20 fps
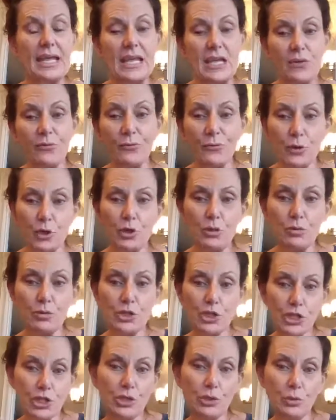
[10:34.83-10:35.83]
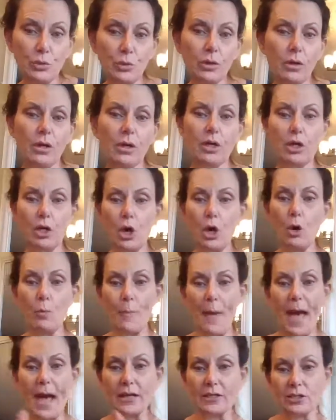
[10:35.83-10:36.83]
If you do, go
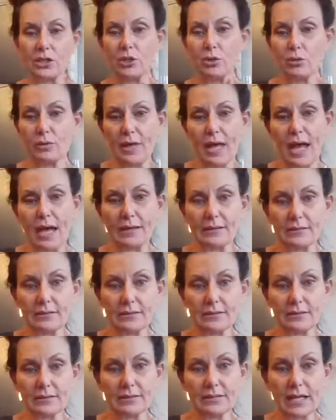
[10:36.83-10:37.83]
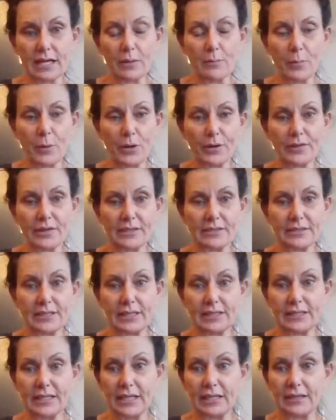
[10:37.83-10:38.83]
back to that second part of the
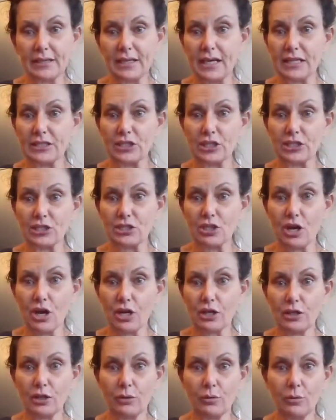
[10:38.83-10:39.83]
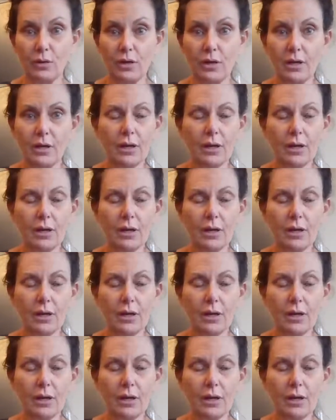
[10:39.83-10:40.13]
technique that I just taught you.